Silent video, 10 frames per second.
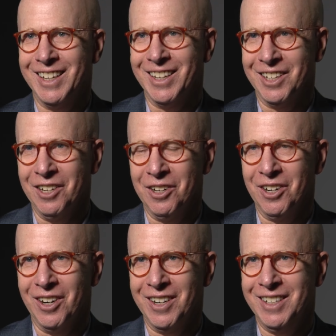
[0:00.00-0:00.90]
King in
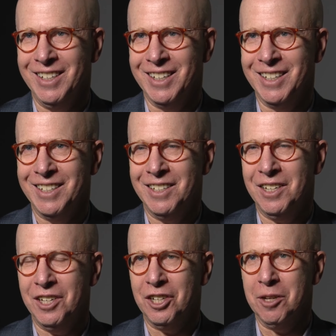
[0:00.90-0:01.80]
kindergarten and
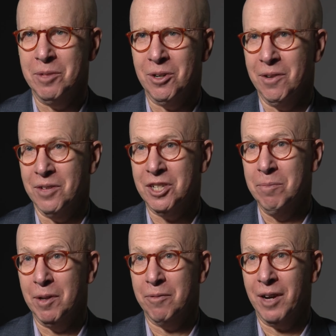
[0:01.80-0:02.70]
teaching him in sort of a
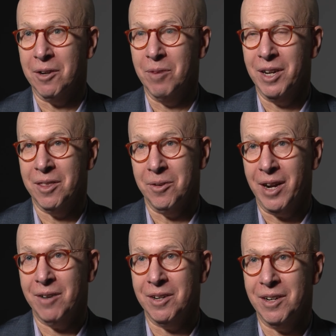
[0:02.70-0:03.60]
simplified way
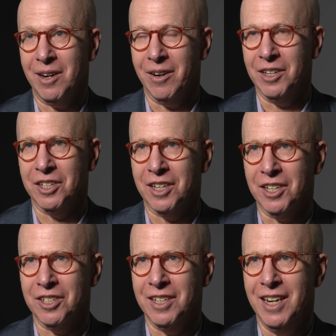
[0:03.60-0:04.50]
throughout our
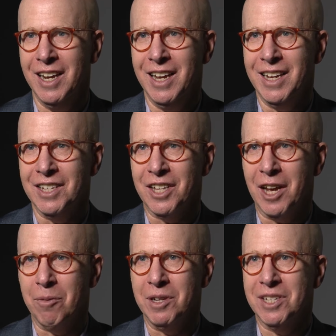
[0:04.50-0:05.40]
education is
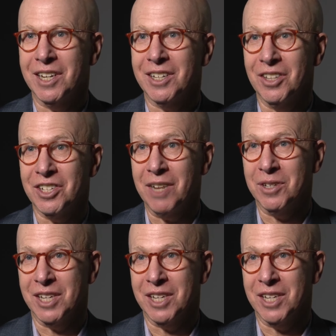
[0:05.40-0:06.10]
that we stick to the safe